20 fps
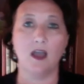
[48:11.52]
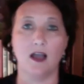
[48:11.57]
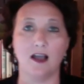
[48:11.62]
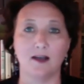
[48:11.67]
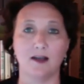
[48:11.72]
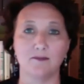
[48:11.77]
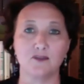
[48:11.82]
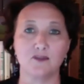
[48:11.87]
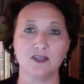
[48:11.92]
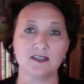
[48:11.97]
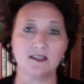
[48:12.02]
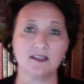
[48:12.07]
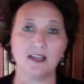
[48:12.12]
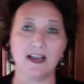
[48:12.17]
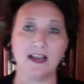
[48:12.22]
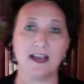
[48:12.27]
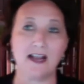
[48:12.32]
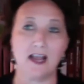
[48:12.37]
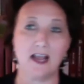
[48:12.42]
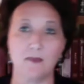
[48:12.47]
just
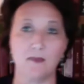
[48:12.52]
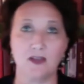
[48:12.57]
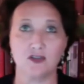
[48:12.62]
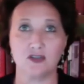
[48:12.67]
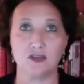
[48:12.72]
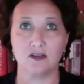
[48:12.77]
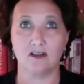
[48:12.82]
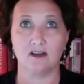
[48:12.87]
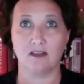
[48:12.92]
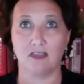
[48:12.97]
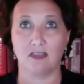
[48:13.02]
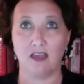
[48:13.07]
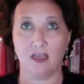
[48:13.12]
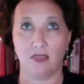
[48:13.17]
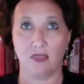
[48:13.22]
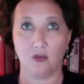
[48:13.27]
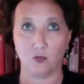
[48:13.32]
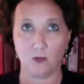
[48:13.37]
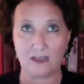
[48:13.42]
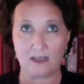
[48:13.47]
like I mentioned that
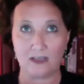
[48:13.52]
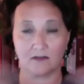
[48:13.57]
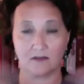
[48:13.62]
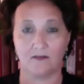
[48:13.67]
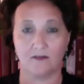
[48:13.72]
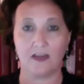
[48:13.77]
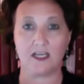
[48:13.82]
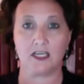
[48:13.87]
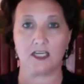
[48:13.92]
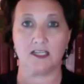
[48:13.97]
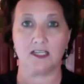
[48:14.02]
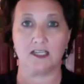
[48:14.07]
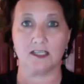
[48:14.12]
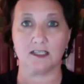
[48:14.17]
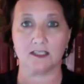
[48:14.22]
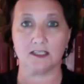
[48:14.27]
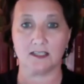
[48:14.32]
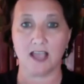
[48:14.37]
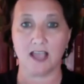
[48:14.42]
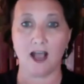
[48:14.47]
the reservation
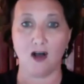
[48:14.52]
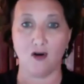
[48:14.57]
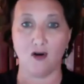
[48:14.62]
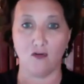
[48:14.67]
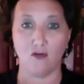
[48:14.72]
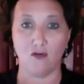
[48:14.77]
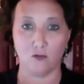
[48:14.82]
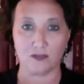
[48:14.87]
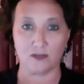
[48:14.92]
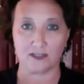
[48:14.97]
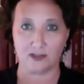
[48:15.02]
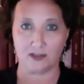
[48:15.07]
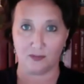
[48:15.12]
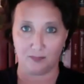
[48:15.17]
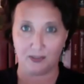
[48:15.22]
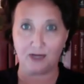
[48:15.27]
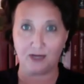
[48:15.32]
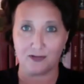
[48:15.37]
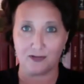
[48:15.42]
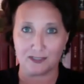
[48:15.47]
itself was the
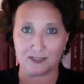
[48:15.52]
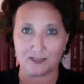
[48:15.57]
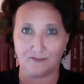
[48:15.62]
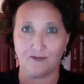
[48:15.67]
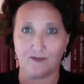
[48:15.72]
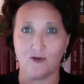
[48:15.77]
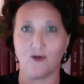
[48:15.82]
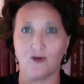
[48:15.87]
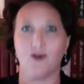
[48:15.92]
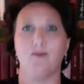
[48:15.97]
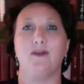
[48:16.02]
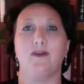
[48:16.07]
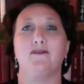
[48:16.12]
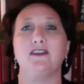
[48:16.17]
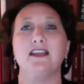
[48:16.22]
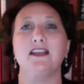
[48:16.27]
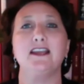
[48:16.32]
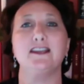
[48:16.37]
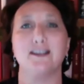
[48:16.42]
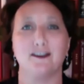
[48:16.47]
purest form of
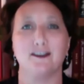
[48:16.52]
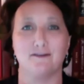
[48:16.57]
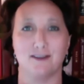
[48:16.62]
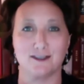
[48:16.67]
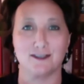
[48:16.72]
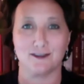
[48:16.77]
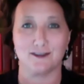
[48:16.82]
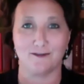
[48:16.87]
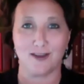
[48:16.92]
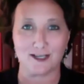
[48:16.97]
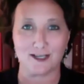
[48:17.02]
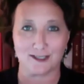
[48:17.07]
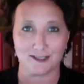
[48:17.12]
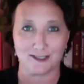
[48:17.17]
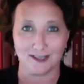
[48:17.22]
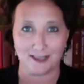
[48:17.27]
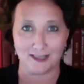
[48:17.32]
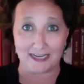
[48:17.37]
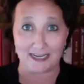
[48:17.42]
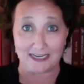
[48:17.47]
an Indian
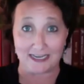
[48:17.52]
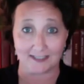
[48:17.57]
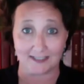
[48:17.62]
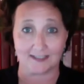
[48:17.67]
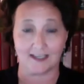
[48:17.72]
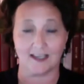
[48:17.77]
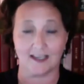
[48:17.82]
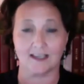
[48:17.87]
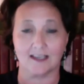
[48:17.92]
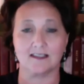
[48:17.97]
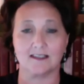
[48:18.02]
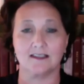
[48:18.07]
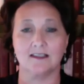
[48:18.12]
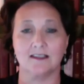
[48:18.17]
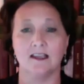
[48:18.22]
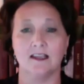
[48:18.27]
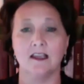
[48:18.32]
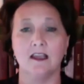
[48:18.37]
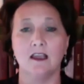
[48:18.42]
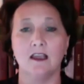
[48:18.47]
reservation that exists,
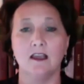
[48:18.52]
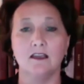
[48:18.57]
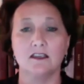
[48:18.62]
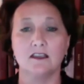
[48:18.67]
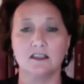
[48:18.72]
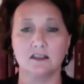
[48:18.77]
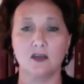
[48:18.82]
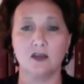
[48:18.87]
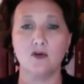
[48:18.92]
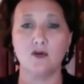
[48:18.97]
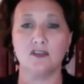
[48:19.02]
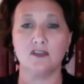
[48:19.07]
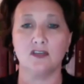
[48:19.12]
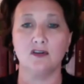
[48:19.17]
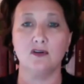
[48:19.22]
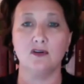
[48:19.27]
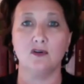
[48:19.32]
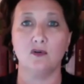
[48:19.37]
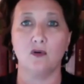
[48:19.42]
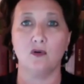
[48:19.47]
so
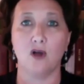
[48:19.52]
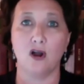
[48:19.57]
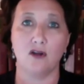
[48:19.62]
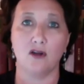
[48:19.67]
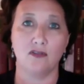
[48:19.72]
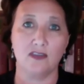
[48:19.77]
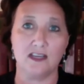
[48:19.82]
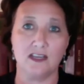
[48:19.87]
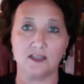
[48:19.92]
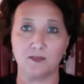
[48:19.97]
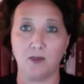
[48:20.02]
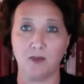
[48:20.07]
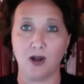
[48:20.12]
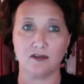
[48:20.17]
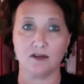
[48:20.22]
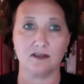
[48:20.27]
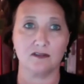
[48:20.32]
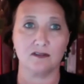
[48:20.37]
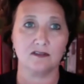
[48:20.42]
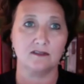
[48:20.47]
too are these
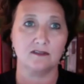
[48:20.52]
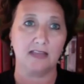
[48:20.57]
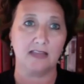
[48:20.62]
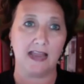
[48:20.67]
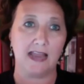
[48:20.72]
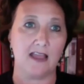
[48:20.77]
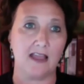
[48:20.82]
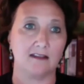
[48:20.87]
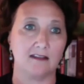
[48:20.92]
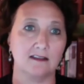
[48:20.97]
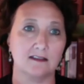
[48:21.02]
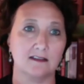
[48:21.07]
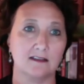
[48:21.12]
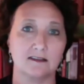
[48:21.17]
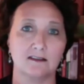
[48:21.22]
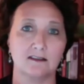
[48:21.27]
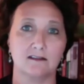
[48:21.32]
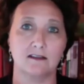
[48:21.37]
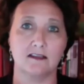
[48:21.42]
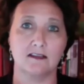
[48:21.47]
parcels of land that
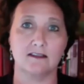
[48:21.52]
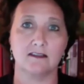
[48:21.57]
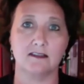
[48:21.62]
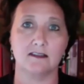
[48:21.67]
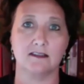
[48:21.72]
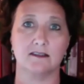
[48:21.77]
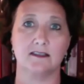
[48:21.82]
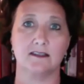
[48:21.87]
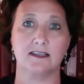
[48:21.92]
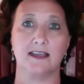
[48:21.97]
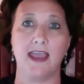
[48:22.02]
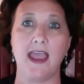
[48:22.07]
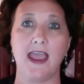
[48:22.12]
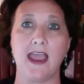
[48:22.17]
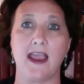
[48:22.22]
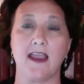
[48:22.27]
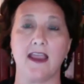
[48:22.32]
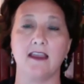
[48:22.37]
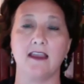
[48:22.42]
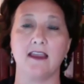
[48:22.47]
still exist today